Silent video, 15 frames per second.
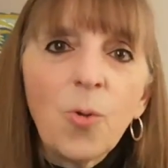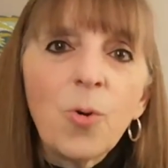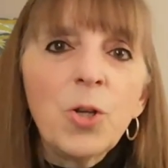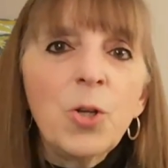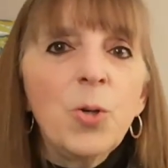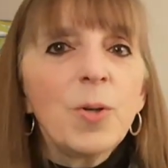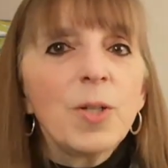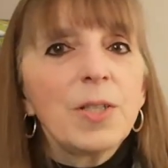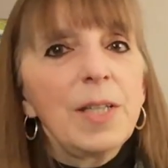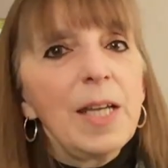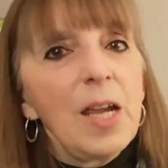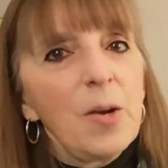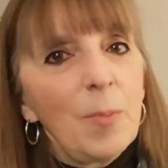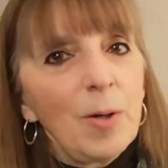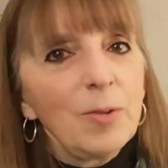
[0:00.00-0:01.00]
or you are
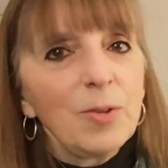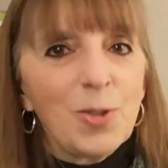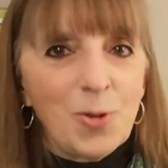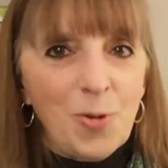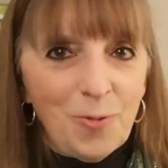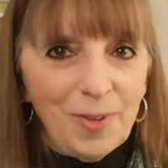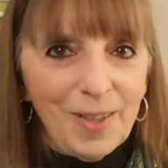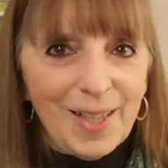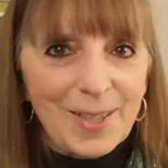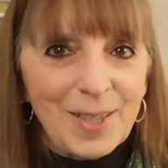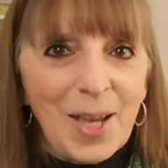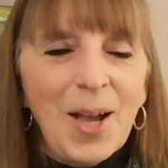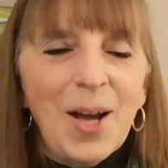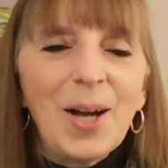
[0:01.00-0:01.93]
singing about snowflakes,